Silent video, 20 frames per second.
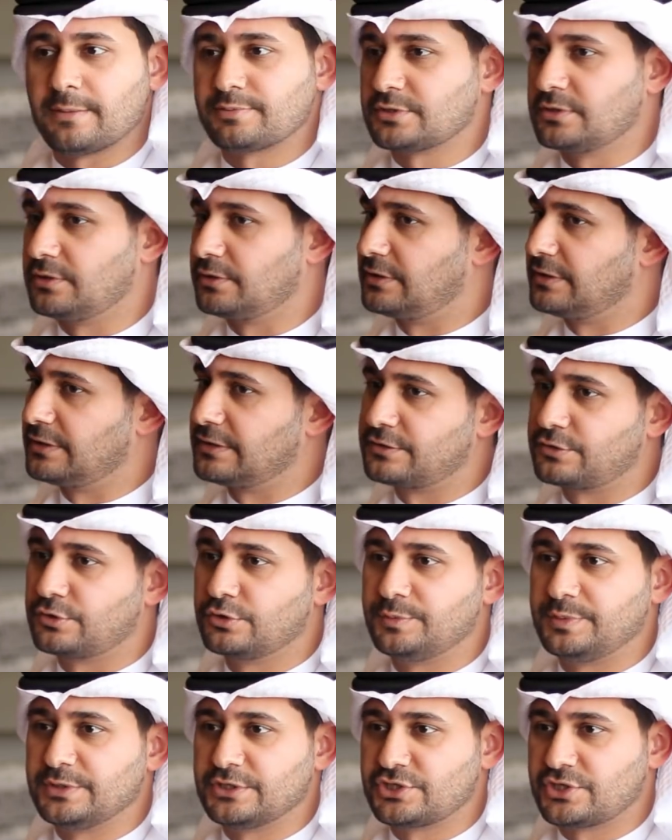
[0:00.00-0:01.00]
Absolutely. It
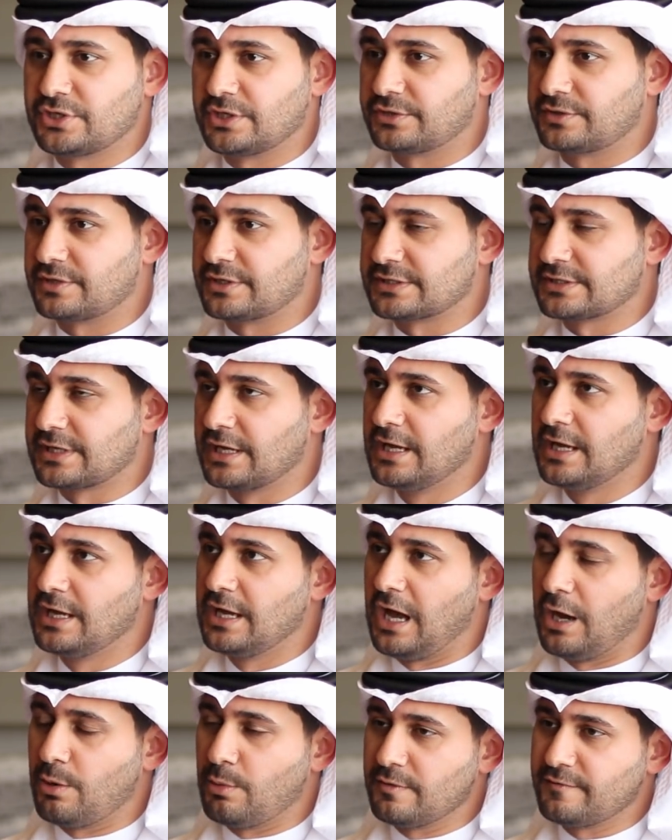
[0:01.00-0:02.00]
could be shared risk.
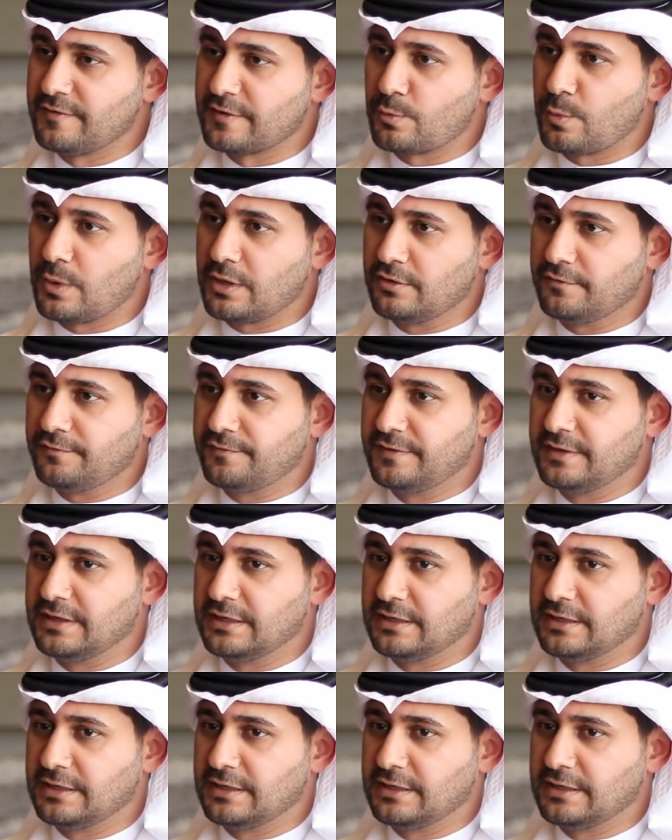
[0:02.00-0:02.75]
However, one of